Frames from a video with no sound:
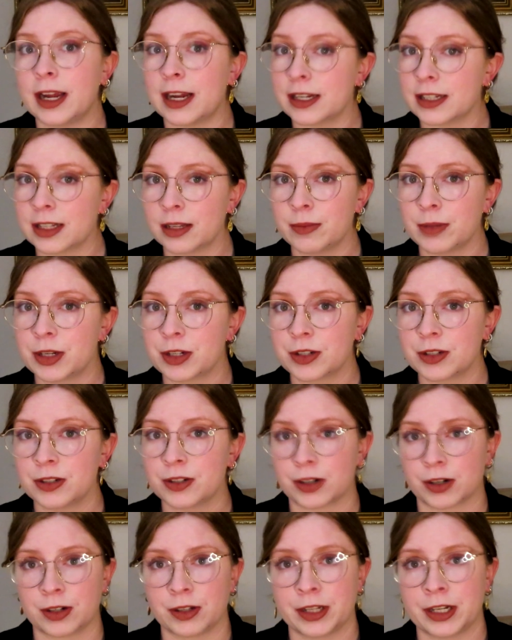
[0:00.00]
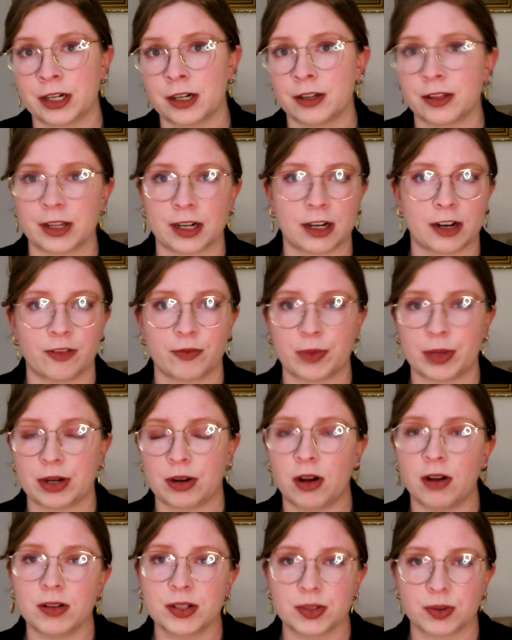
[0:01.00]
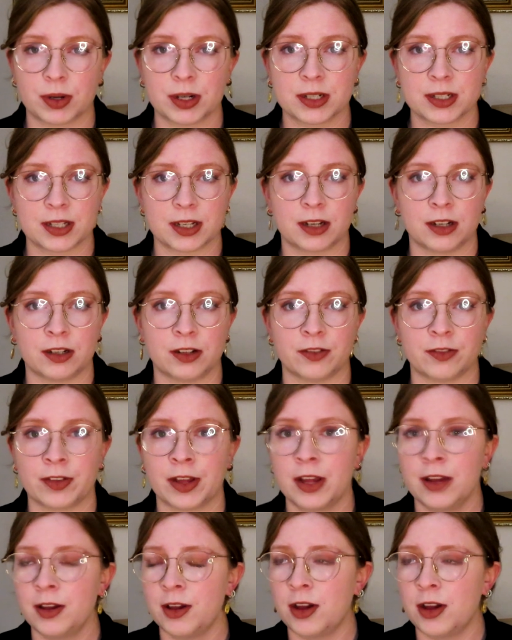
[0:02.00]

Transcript: As I mentioned earlier, there have been all sorts of